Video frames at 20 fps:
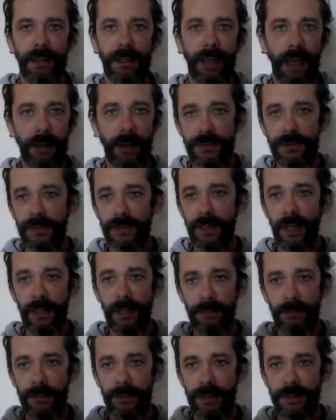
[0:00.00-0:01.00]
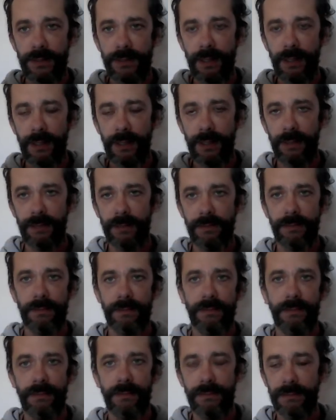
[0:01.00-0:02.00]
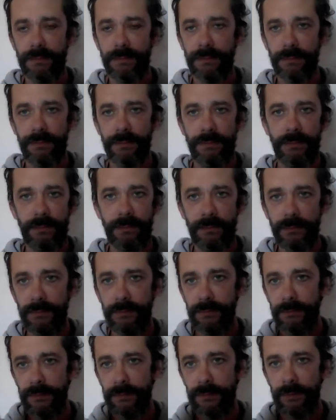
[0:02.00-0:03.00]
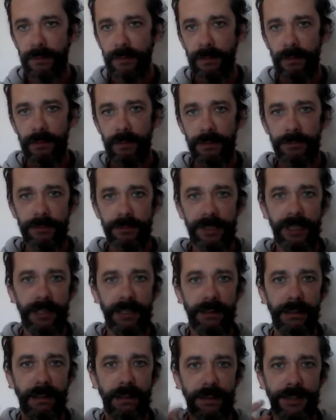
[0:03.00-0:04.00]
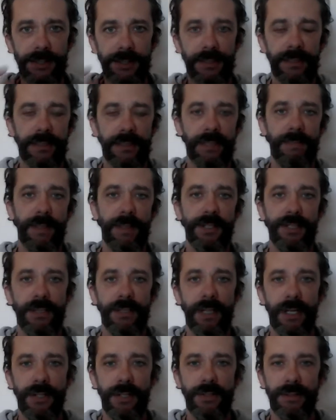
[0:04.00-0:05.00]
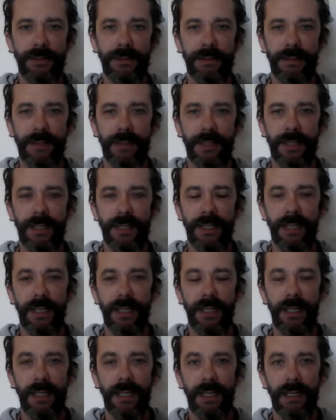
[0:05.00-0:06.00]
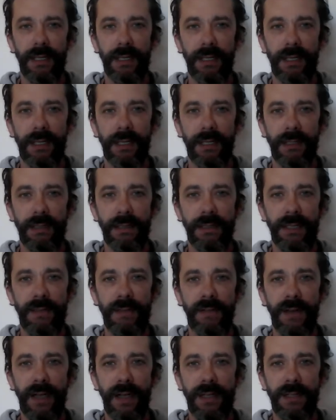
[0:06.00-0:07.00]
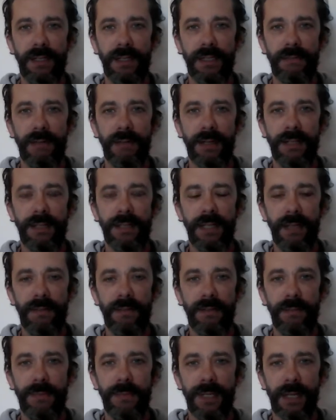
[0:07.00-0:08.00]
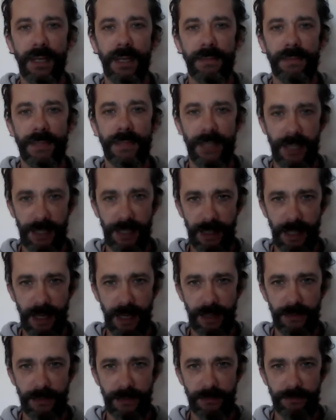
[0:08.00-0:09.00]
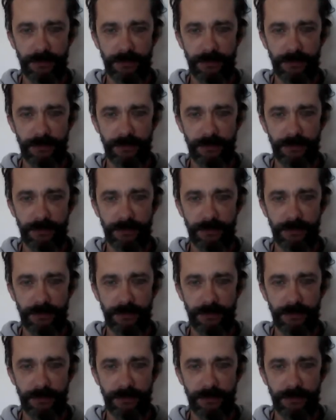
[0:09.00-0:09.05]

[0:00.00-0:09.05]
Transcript: outside or inside, so-called real or just imagination. The divine is what never becomes like that.